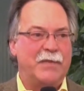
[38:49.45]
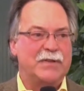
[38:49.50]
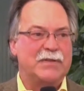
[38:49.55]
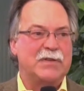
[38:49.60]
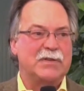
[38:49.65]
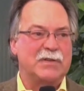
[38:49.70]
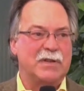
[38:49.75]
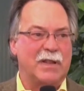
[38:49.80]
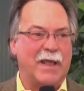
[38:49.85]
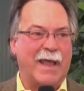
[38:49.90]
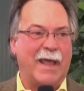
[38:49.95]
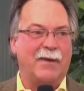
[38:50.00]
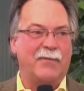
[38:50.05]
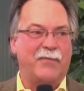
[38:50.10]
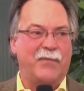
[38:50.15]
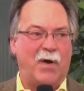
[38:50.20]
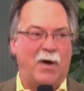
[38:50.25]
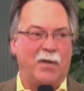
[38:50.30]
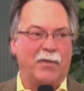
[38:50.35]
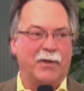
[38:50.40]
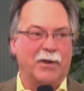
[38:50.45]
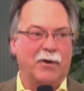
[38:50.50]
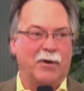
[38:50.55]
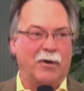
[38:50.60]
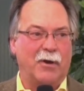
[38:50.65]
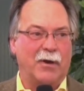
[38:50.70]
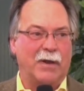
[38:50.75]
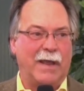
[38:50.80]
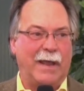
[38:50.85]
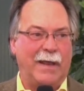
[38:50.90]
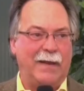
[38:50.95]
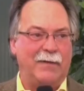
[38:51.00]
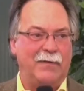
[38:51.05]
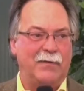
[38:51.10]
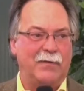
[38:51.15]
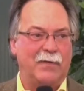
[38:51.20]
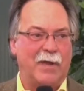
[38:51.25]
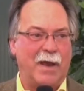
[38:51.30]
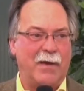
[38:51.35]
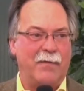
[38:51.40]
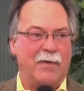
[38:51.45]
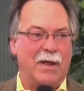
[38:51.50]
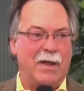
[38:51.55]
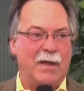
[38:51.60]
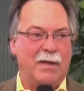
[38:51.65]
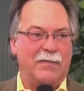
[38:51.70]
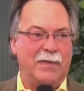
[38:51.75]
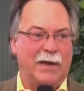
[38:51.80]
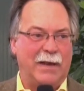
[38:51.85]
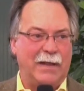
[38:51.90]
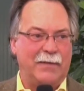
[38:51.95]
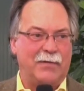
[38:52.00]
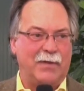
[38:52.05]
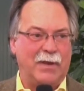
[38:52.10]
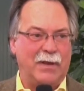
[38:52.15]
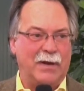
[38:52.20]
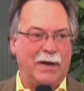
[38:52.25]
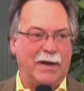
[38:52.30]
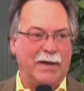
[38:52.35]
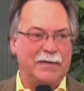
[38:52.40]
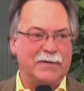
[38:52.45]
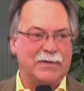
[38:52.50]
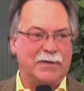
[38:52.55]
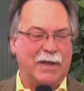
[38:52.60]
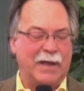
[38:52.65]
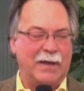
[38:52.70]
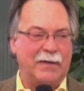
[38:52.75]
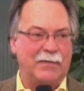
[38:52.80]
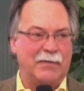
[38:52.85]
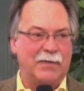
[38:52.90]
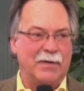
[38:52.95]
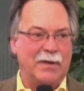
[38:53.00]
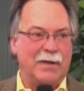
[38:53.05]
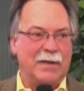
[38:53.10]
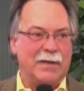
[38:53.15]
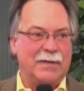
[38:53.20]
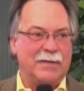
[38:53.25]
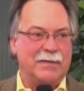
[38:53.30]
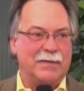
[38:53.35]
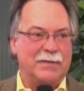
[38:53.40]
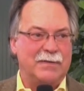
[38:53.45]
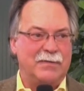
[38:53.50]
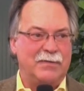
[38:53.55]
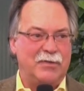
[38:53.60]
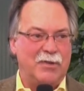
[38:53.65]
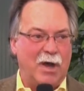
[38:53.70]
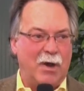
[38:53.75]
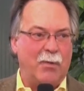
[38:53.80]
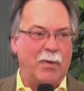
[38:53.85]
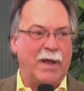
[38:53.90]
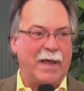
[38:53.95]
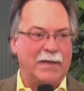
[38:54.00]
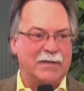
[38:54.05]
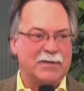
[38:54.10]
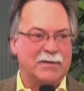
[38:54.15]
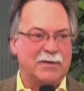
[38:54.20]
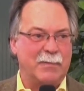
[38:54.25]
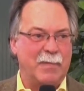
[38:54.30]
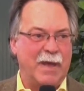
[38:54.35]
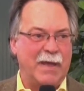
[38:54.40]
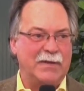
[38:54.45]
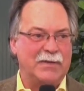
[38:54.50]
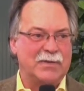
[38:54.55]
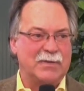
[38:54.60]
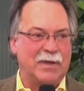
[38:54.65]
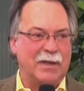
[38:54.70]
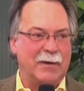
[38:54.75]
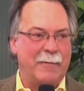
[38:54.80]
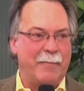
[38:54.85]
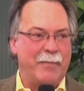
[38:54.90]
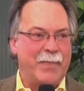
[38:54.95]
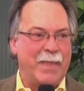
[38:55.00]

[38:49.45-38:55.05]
This is landfalling hurricanes that hit the United States. NOAA estimates that